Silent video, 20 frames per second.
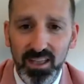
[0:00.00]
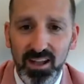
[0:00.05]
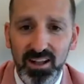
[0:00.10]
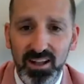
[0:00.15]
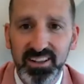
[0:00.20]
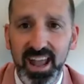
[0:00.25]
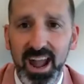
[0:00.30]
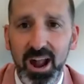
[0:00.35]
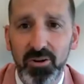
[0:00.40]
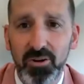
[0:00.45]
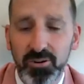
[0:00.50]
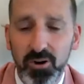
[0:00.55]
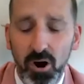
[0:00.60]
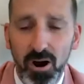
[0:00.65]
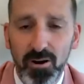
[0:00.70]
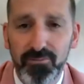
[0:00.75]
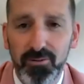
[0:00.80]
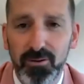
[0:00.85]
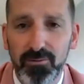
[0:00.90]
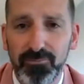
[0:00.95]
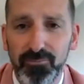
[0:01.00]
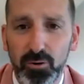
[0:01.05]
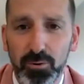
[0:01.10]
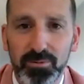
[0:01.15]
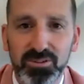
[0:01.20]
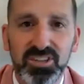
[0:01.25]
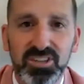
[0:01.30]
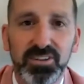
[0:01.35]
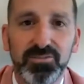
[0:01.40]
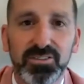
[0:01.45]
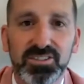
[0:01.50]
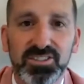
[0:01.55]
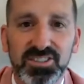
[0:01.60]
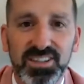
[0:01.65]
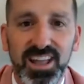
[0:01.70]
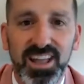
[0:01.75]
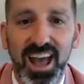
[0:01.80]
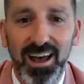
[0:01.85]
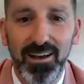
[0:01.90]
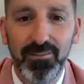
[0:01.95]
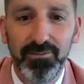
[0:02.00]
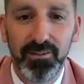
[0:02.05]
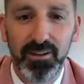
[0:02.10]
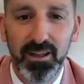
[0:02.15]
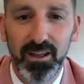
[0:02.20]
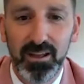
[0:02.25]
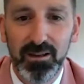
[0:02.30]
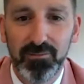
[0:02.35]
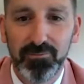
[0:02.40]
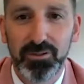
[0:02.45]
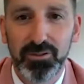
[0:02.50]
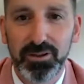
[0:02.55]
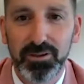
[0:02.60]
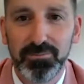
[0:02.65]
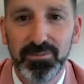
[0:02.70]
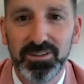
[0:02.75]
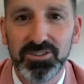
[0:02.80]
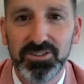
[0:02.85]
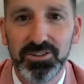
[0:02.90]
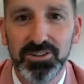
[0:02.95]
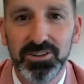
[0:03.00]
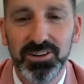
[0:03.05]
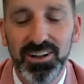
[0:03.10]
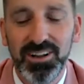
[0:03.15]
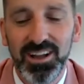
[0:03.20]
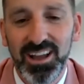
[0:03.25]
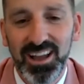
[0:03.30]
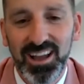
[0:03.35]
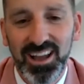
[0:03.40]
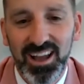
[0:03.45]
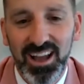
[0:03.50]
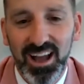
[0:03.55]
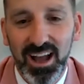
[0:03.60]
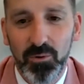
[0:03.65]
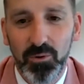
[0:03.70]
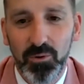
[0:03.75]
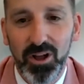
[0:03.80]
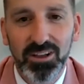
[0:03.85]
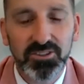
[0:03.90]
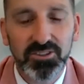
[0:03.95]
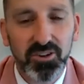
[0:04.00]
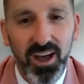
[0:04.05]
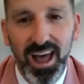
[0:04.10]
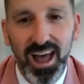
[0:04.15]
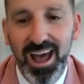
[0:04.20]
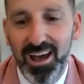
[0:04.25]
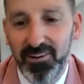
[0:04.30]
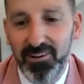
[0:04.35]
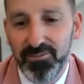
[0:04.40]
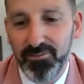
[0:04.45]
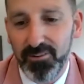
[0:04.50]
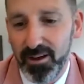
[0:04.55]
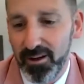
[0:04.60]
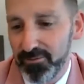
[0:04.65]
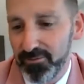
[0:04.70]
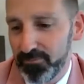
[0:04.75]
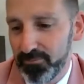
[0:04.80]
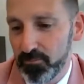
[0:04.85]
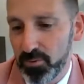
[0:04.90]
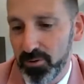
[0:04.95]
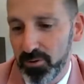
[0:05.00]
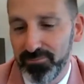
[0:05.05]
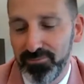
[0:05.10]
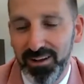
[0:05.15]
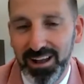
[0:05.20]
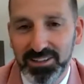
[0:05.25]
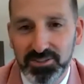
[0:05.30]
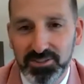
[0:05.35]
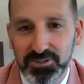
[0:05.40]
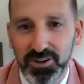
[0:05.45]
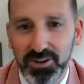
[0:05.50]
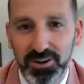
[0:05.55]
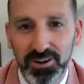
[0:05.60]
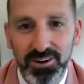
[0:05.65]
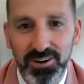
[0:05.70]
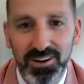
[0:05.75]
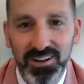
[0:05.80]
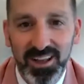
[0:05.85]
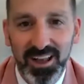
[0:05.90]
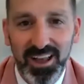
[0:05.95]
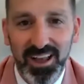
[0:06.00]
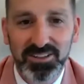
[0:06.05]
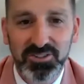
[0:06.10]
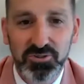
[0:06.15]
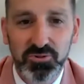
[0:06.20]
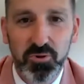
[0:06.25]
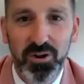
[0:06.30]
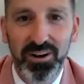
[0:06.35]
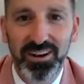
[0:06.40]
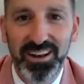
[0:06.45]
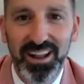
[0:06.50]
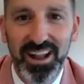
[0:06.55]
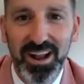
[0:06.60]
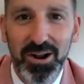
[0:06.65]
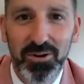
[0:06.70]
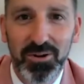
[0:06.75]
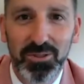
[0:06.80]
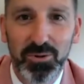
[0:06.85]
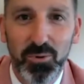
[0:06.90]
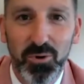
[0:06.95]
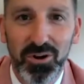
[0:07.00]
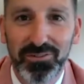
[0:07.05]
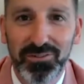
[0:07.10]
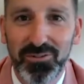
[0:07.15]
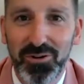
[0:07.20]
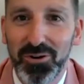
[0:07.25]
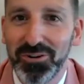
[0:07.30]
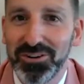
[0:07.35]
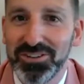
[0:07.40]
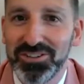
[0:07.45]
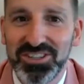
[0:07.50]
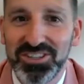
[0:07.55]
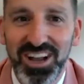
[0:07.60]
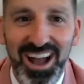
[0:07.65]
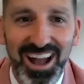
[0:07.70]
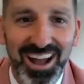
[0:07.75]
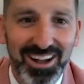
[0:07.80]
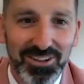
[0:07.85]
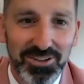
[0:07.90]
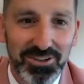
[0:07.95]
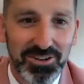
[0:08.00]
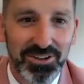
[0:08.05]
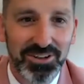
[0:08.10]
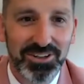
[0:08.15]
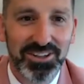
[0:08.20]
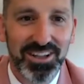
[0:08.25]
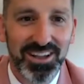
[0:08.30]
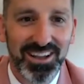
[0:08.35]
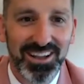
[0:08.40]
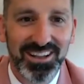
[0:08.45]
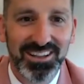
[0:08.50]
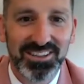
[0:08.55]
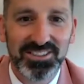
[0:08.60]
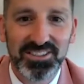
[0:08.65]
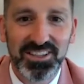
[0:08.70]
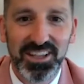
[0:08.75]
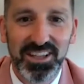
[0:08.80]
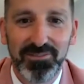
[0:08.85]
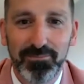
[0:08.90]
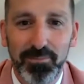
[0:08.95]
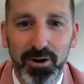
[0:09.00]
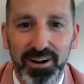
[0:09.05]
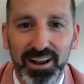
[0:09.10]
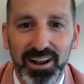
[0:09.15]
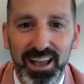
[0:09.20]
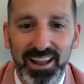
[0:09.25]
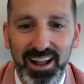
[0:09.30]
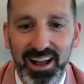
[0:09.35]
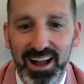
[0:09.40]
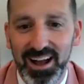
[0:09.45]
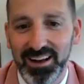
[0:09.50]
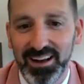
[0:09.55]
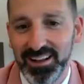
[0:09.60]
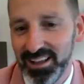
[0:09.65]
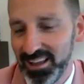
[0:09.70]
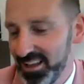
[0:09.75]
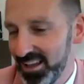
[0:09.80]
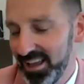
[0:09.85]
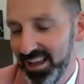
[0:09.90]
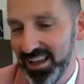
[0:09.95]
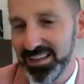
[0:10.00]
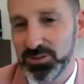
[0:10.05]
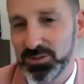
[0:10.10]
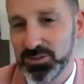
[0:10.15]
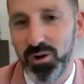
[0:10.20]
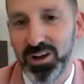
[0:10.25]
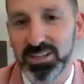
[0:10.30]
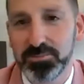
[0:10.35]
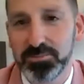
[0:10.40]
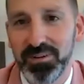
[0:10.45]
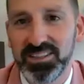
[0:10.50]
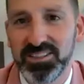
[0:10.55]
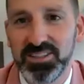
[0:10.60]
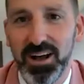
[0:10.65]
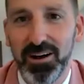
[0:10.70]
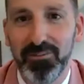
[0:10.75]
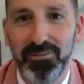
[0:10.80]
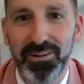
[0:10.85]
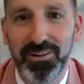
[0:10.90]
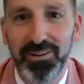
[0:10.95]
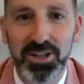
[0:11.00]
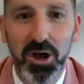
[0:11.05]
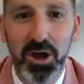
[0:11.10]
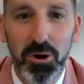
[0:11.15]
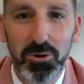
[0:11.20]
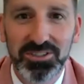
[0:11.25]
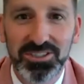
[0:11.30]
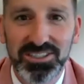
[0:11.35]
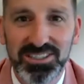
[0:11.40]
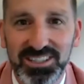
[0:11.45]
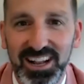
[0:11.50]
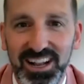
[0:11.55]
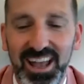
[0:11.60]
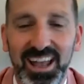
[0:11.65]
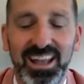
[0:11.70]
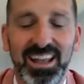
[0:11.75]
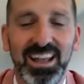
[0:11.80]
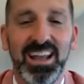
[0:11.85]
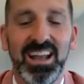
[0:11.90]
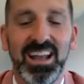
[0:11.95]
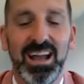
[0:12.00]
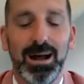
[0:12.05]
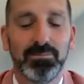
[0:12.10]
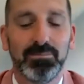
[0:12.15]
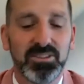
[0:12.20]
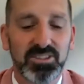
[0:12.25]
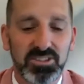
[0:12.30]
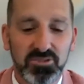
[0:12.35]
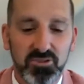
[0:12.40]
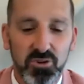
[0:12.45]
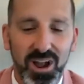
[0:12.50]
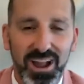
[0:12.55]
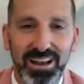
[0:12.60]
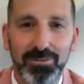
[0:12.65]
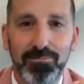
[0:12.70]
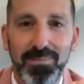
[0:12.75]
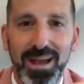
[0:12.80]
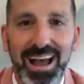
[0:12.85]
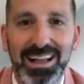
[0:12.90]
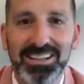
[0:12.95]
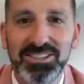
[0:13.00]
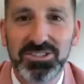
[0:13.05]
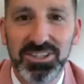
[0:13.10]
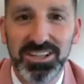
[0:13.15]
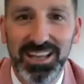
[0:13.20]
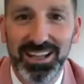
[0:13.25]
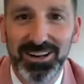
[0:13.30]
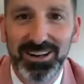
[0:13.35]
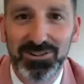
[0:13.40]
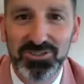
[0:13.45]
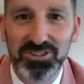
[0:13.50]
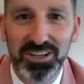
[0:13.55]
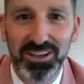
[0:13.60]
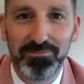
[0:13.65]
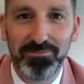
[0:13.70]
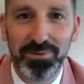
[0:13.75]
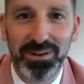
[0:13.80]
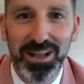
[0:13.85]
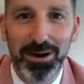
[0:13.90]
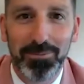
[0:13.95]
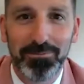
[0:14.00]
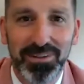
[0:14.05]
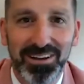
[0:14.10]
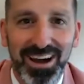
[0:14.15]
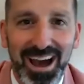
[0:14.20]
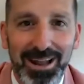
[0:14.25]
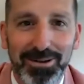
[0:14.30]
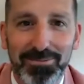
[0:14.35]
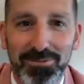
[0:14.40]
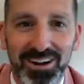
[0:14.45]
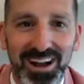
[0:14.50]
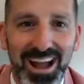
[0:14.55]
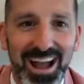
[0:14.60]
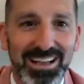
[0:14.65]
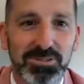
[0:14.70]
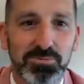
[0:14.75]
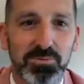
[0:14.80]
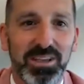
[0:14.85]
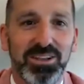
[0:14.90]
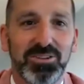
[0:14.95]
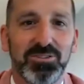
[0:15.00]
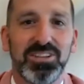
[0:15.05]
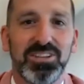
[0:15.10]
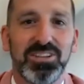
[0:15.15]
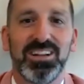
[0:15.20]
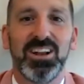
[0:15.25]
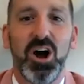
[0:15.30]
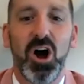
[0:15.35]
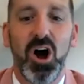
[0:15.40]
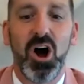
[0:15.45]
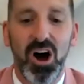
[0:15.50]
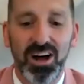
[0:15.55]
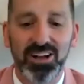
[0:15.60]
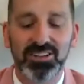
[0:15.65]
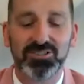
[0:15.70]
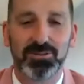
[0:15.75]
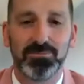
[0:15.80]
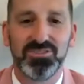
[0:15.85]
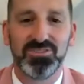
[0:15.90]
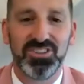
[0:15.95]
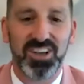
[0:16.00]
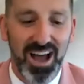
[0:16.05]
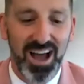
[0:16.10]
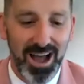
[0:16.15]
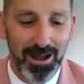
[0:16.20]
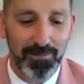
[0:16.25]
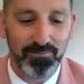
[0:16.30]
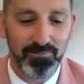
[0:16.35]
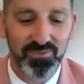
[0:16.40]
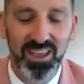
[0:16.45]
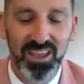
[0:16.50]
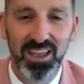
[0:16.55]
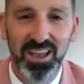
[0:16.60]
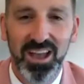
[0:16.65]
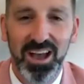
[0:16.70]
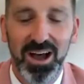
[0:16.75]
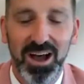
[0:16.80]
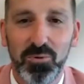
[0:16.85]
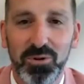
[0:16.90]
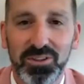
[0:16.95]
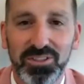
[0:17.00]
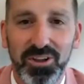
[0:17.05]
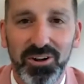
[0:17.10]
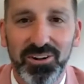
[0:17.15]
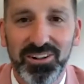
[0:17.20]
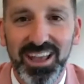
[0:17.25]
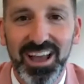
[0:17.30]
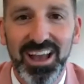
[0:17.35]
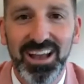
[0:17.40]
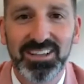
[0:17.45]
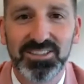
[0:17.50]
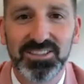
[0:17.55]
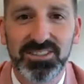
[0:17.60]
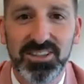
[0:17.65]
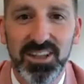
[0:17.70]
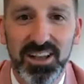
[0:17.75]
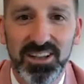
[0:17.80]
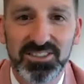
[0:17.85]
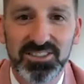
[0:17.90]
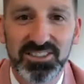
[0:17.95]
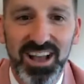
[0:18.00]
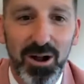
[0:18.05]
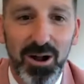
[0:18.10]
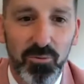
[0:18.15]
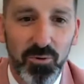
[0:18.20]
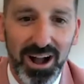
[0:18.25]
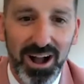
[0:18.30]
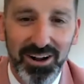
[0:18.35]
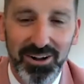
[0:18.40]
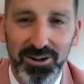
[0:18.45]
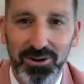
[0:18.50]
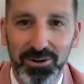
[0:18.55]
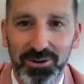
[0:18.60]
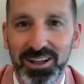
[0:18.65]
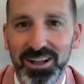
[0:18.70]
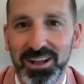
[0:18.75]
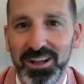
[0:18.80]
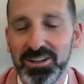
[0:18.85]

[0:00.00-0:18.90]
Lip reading: Karen Garver, former Chief of Staff for the Commissioner. We also have Professor Extraordinaire in the world of early childhood, Stephen Barnett on, as well as myself as the host today. I'm just trying to match the energy of Penelope Latimer last week, who did an awesome job with our guest, Scott Rocco.